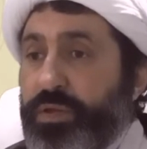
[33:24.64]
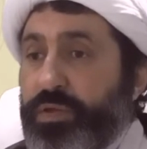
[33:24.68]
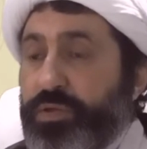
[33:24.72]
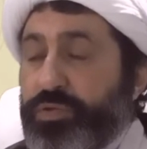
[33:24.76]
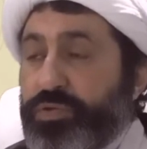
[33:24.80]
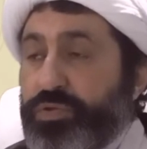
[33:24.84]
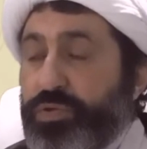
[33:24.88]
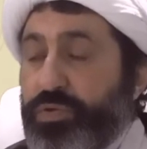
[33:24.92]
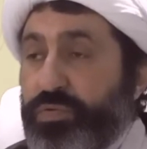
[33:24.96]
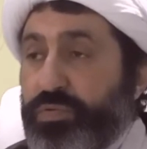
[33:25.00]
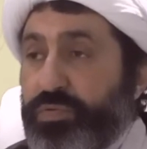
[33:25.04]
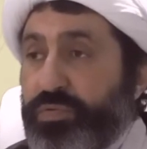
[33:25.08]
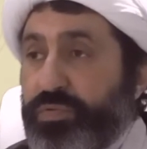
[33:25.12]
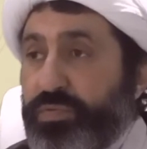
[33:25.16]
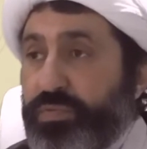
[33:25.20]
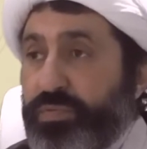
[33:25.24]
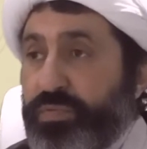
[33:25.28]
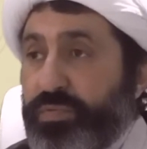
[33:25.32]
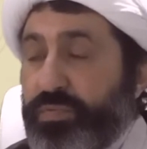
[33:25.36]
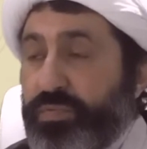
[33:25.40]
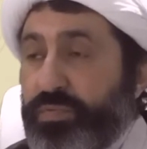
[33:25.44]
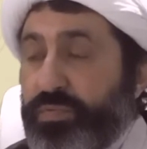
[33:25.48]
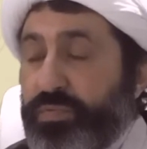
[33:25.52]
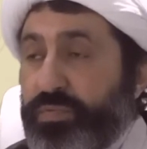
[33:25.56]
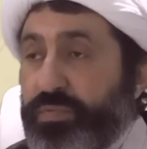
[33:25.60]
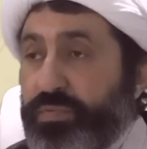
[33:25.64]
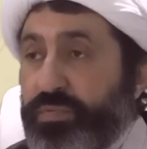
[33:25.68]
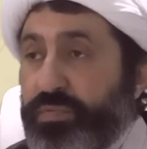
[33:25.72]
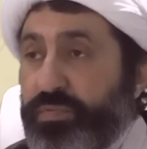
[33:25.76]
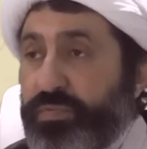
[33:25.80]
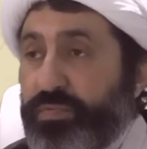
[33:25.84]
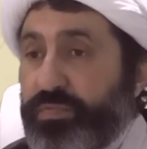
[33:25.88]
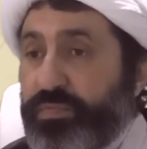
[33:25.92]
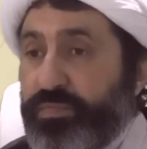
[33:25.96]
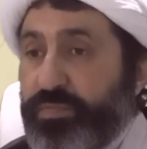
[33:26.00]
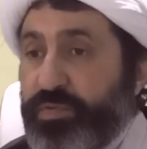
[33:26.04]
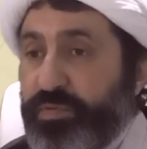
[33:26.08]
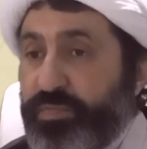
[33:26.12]
So
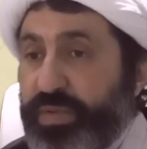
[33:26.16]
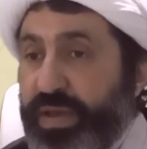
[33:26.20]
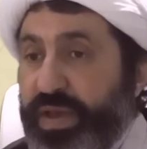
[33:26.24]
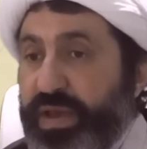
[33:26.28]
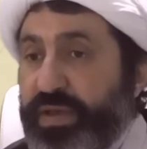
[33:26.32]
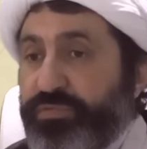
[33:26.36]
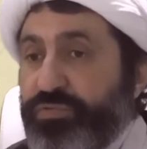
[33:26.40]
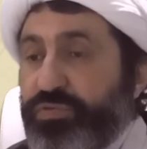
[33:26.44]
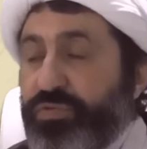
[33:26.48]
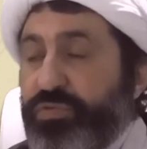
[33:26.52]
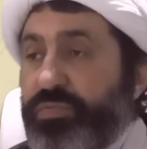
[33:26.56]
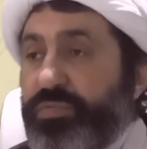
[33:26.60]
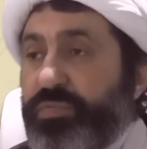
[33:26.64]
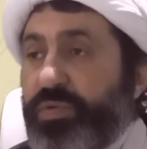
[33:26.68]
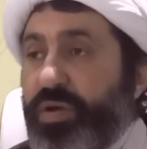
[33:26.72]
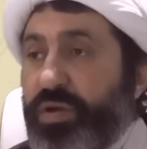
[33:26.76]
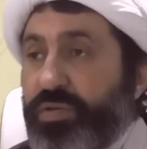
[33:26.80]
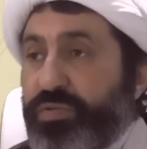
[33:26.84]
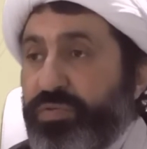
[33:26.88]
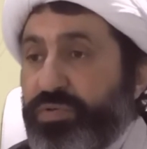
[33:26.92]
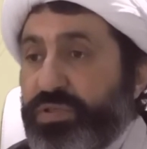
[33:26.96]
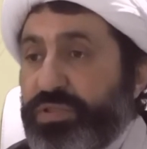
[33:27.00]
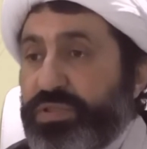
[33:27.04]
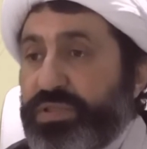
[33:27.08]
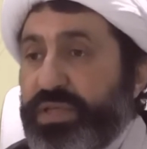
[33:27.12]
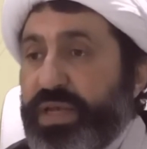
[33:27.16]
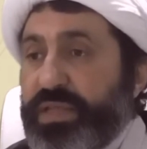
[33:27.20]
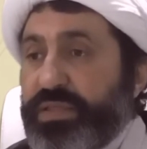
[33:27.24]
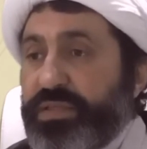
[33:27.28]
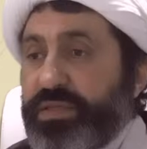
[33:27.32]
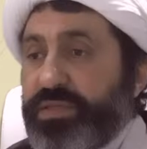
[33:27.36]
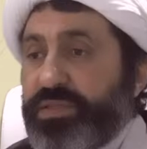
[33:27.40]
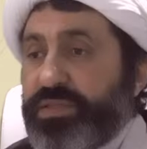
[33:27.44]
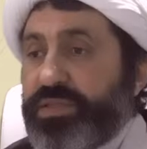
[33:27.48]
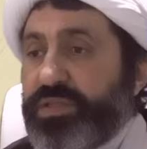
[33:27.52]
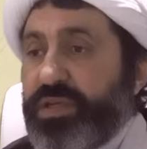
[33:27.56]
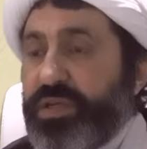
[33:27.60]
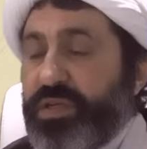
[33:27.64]
we have to understand the
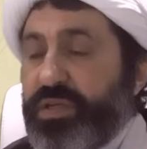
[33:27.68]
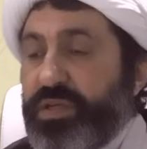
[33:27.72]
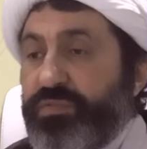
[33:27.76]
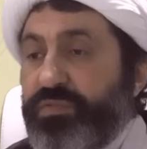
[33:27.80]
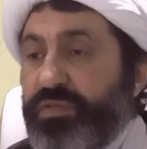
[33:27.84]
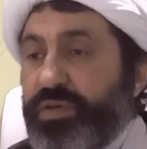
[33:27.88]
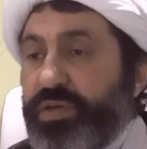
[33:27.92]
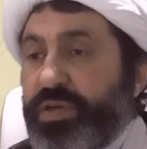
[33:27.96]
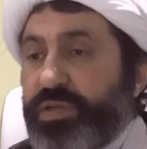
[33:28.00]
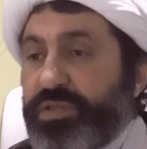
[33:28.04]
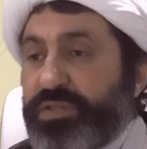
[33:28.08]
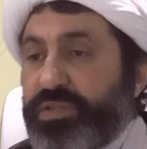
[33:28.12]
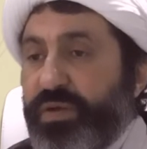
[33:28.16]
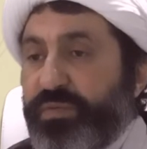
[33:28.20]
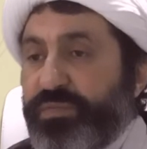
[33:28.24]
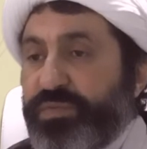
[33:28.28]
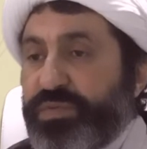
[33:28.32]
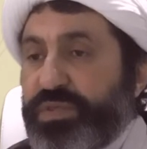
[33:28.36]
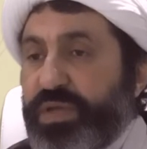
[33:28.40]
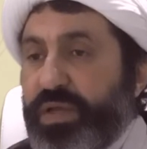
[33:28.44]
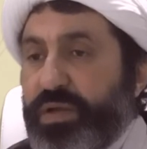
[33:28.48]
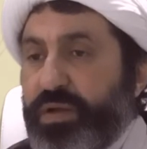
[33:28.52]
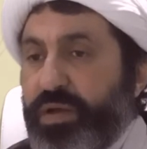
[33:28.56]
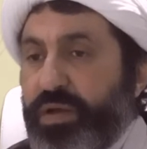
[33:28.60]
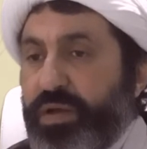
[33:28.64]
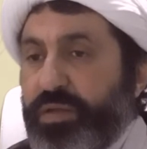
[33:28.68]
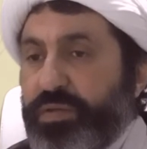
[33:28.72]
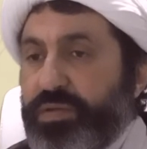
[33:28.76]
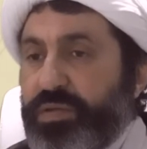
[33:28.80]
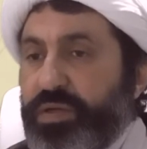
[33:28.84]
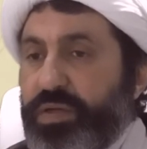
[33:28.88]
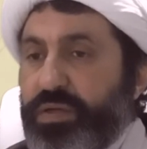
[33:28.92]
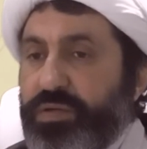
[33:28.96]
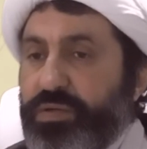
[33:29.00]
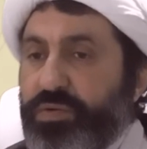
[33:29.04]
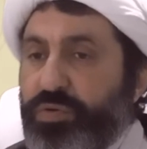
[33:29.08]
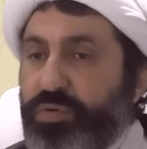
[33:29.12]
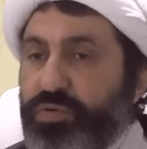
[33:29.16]
significance of salat
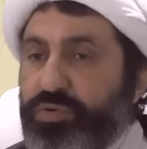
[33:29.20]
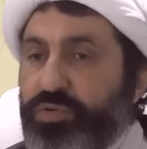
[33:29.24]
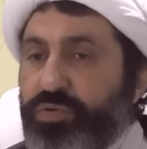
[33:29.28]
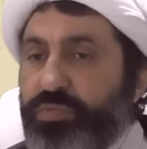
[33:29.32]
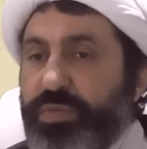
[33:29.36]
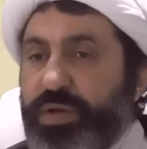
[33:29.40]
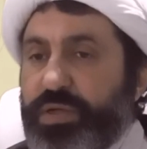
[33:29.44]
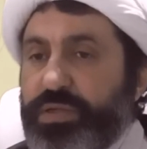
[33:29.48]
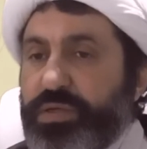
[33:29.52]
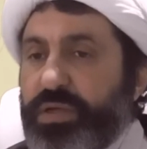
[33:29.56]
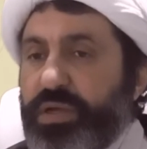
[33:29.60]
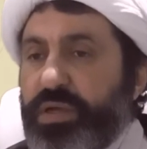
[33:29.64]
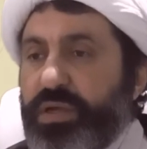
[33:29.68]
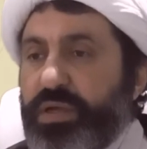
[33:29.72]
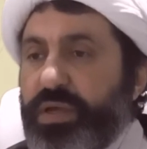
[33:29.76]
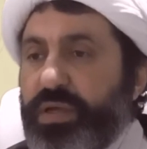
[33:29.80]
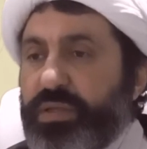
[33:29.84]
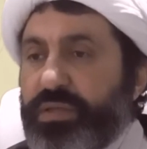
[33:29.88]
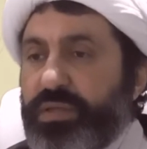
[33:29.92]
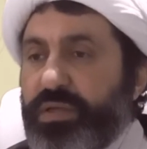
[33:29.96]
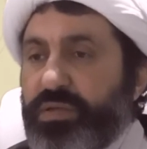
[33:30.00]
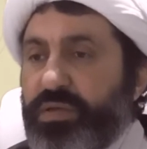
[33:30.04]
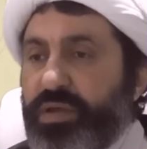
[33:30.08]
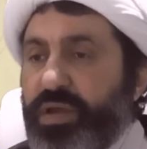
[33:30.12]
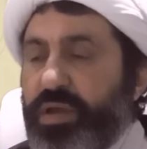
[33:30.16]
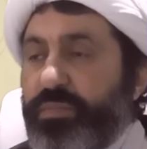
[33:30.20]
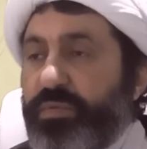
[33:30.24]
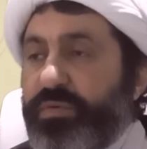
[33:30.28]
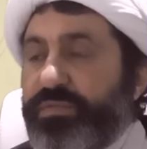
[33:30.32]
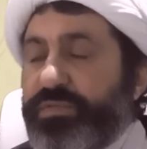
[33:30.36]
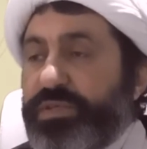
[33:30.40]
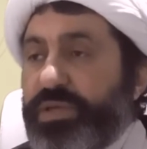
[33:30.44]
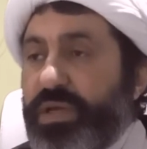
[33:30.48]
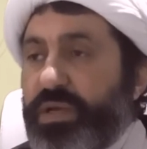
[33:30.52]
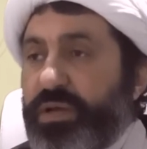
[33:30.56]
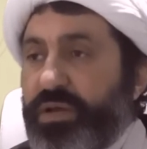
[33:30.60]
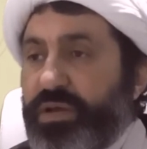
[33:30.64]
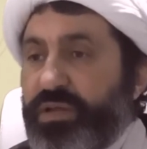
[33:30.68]
then automatically at the time of
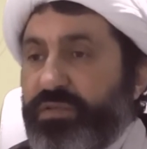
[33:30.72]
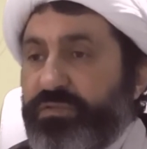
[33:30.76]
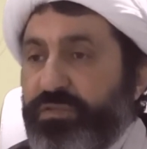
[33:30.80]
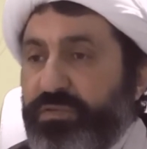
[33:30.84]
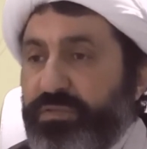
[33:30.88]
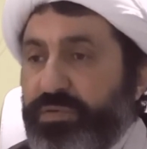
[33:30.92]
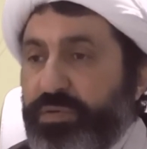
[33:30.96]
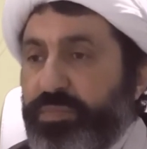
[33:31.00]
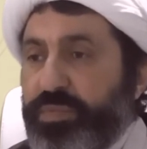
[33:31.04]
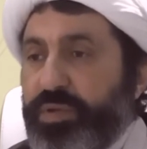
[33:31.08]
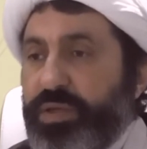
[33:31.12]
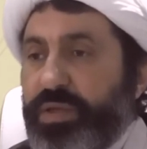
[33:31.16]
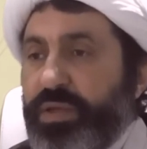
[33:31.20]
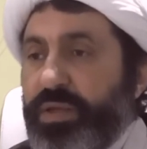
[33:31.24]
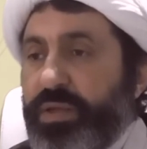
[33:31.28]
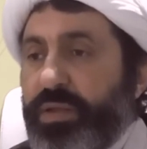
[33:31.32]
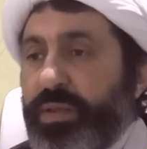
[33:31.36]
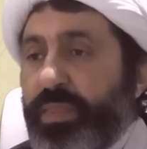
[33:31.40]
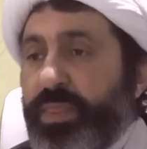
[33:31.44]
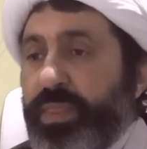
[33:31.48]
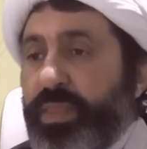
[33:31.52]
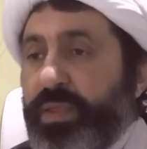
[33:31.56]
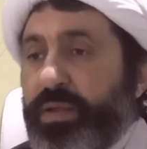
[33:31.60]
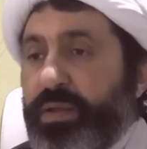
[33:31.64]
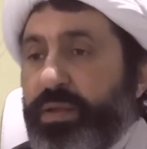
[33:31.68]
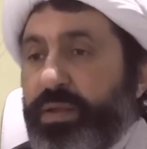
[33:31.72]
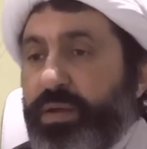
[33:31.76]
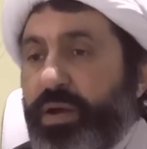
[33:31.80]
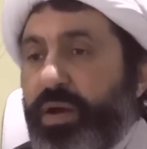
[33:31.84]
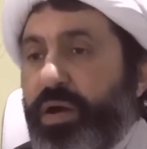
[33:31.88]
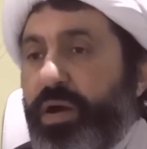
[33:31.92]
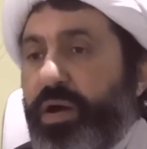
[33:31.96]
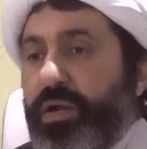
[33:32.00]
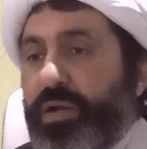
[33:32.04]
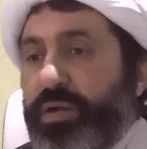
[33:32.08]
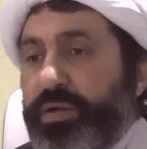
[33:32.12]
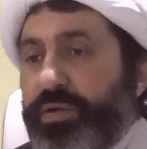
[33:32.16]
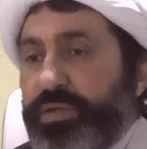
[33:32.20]
salat we will be
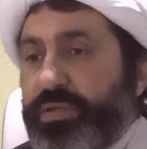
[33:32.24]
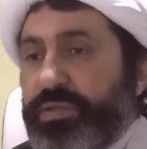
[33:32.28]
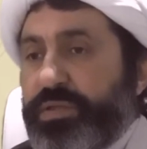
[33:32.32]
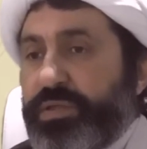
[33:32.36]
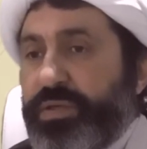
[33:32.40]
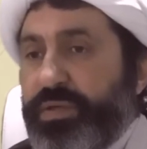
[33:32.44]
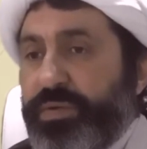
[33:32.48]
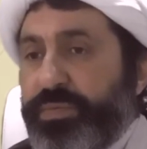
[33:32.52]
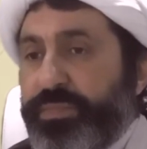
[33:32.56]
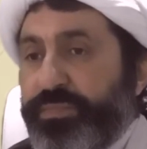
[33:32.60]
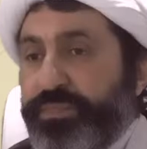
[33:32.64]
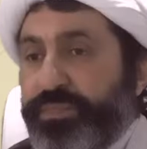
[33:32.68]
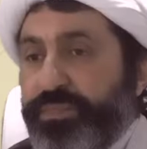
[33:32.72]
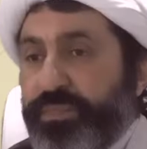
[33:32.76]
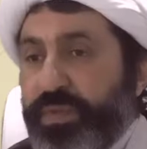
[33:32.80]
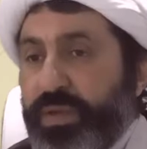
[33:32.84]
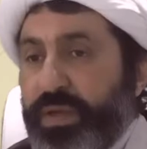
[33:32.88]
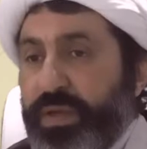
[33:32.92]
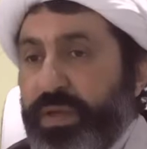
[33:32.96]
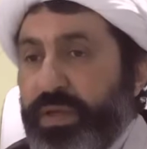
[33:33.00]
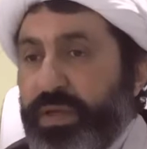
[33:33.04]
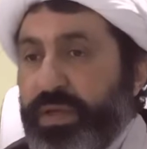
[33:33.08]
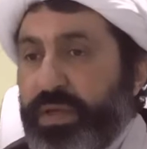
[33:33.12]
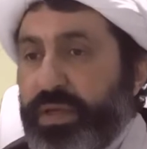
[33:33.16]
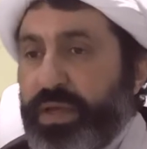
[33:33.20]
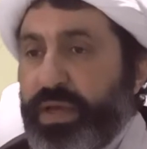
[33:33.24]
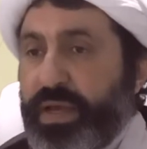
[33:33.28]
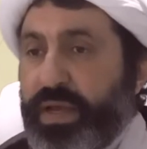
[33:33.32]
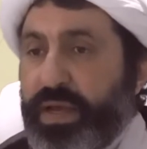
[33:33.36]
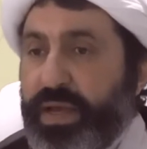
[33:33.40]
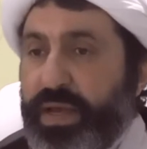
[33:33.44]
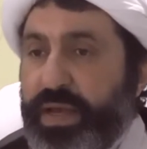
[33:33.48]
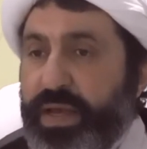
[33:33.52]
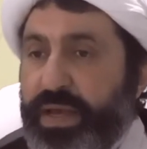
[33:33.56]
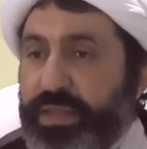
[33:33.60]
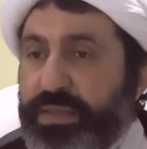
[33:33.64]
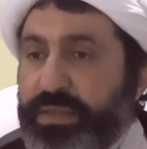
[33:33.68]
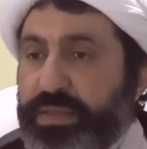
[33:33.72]
alert
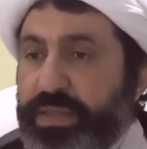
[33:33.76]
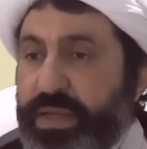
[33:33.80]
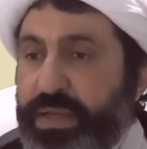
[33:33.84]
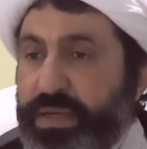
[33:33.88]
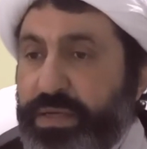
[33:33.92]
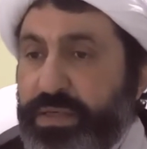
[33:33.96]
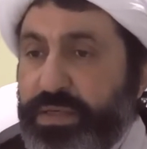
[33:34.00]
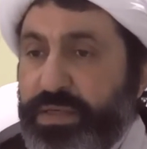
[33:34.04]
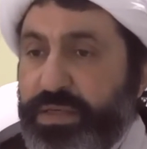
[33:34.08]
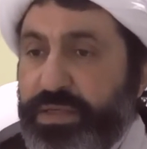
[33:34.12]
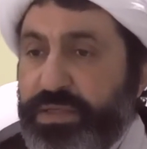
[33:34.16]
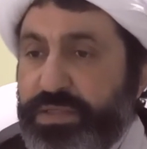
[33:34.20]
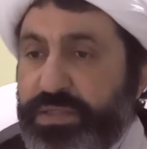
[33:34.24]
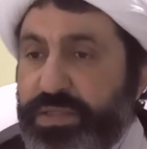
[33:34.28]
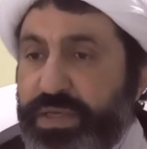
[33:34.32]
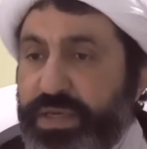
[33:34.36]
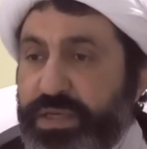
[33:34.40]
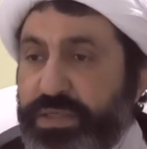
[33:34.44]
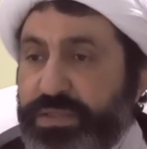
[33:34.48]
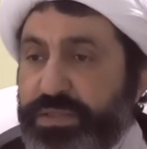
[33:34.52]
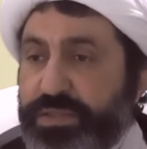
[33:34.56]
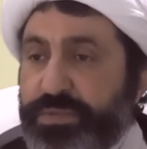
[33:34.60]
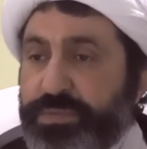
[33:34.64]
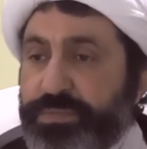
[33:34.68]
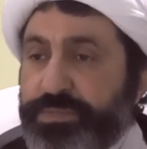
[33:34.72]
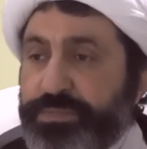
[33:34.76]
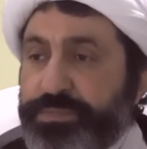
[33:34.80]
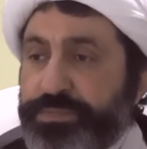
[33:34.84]
and then he says